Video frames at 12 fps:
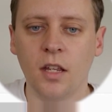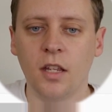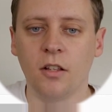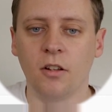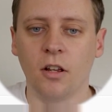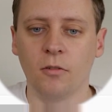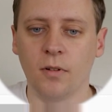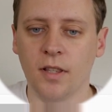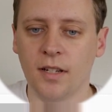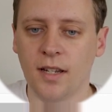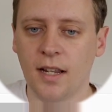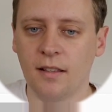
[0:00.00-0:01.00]
You know when
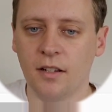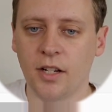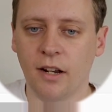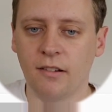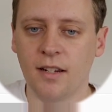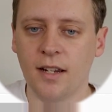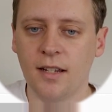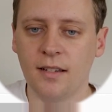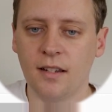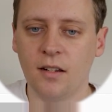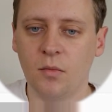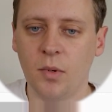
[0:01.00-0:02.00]
the date of the charity dinner is
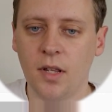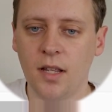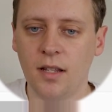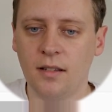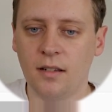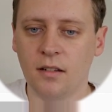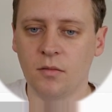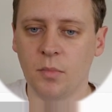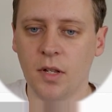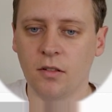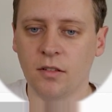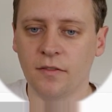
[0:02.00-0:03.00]
going to be. It's going to
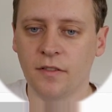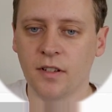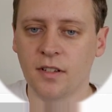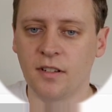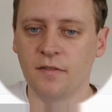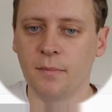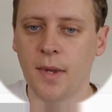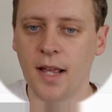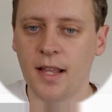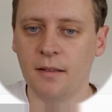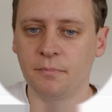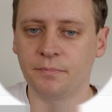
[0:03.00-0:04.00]
be on the 1st of
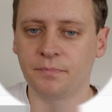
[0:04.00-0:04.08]
May.